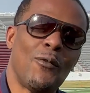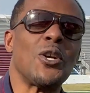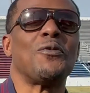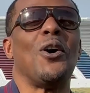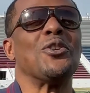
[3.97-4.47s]

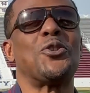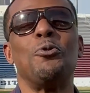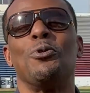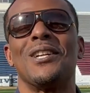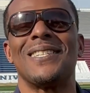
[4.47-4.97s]
First of all,
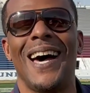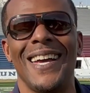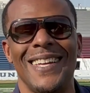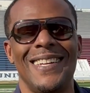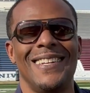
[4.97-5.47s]
super
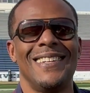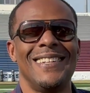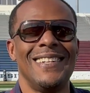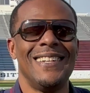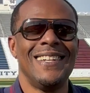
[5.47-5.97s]
excited.
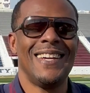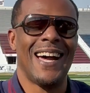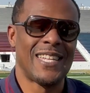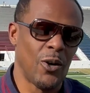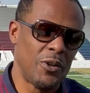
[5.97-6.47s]

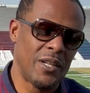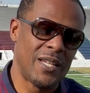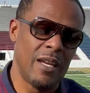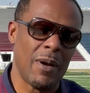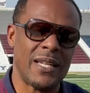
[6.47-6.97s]
I told the
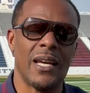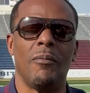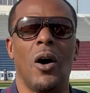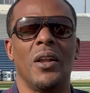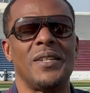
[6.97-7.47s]
team, I tell
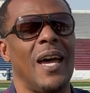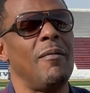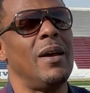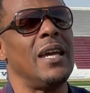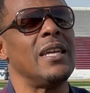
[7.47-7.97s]
them all the
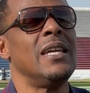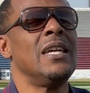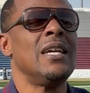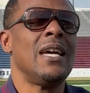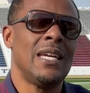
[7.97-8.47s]
time, man,
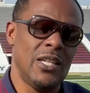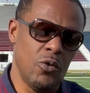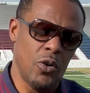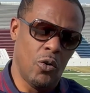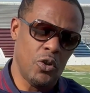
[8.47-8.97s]
you
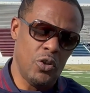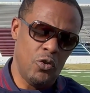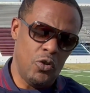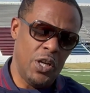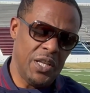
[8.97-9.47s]

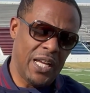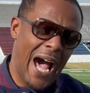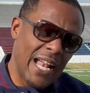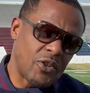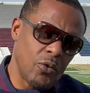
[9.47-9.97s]
either
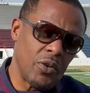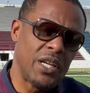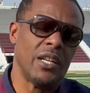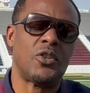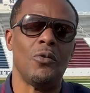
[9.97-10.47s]
got to or
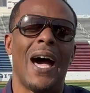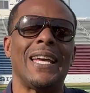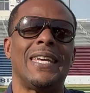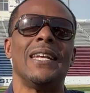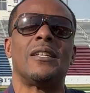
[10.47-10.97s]
get to. I
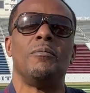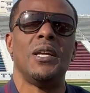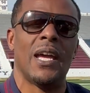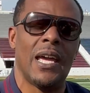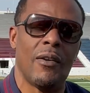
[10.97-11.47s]
get to be
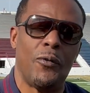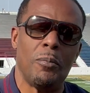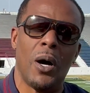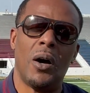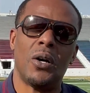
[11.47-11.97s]
the head
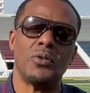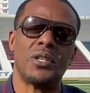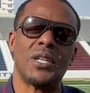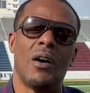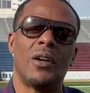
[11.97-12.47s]
football coach of
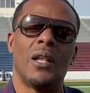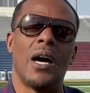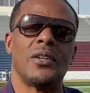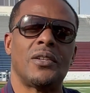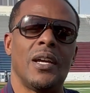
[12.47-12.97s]
South
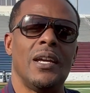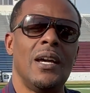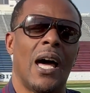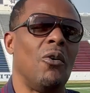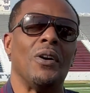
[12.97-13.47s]
Carolina State.
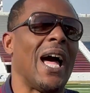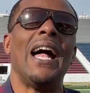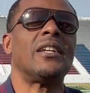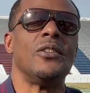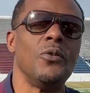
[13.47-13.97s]
I don't
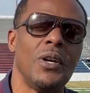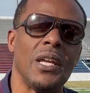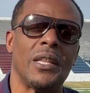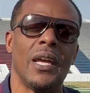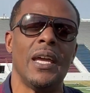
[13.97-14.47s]
got to do
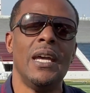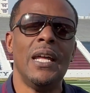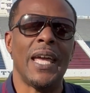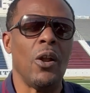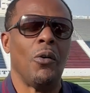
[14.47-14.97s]
anything.
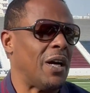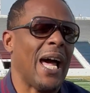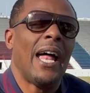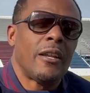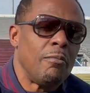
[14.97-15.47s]
They don't
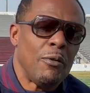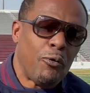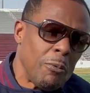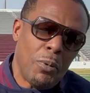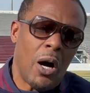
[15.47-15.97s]
got to be
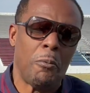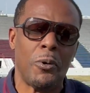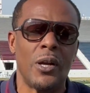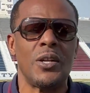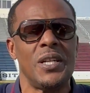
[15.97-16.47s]
football
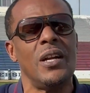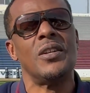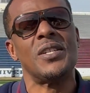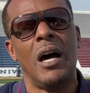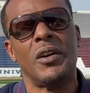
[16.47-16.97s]
players here
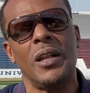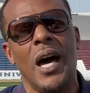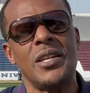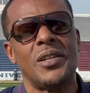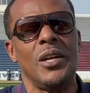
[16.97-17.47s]
at South
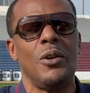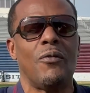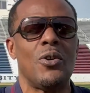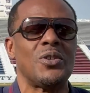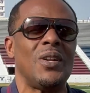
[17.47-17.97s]
Carolina State
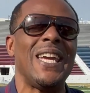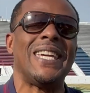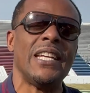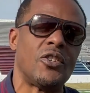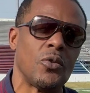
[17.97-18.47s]
University. They
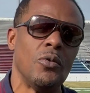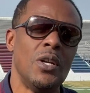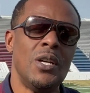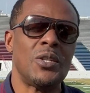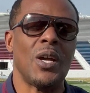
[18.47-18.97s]
get to.
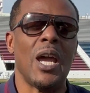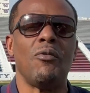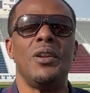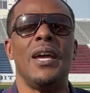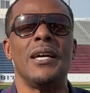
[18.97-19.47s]
So
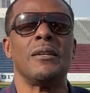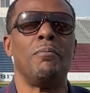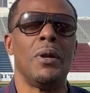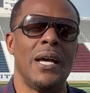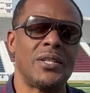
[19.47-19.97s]
every day is a
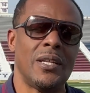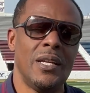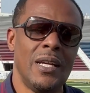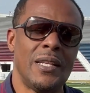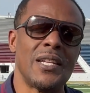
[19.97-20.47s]
blessing.
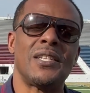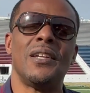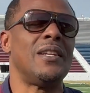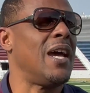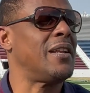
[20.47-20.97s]
This is
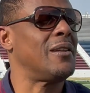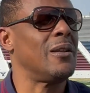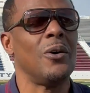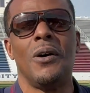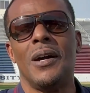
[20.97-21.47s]
the day that the
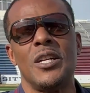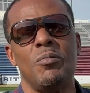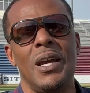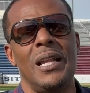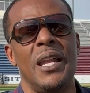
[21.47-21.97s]
Lord has
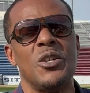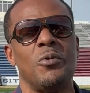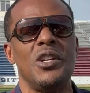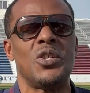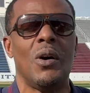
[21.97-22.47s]
made. Let us
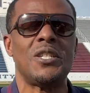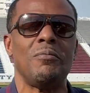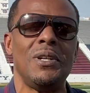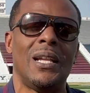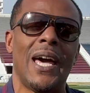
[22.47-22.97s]
rejoice
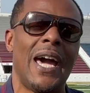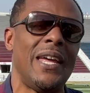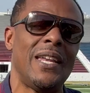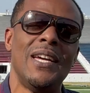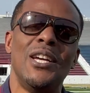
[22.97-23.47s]
and be glad
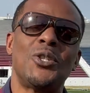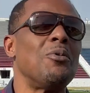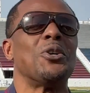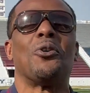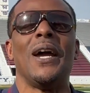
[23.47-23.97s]
in it. So it
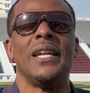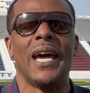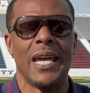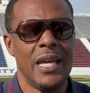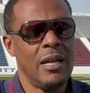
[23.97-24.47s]
was a great
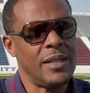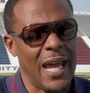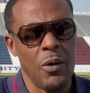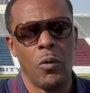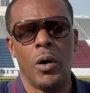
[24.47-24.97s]
day.
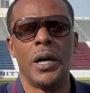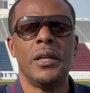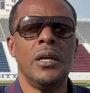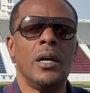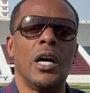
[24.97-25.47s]
Day one,
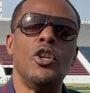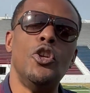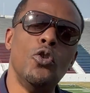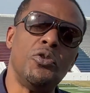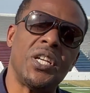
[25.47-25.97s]
a
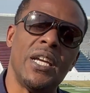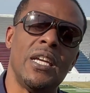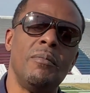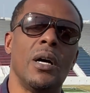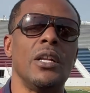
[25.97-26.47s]
new
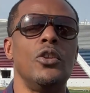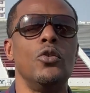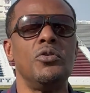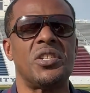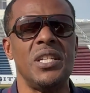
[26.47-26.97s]
team, a
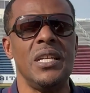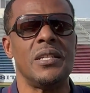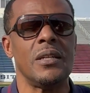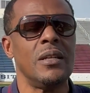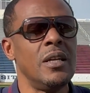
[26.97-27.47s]
new
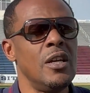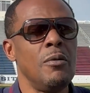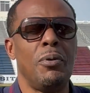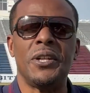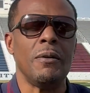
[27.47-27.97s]
season,
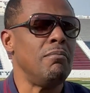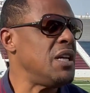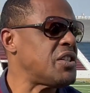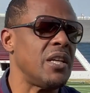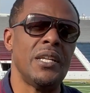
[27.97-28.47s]
but the
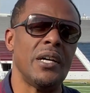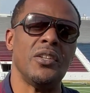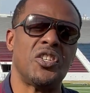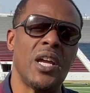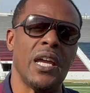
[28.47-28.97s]
mission
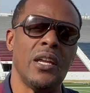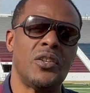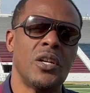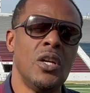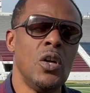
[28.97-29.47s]
doesn't change.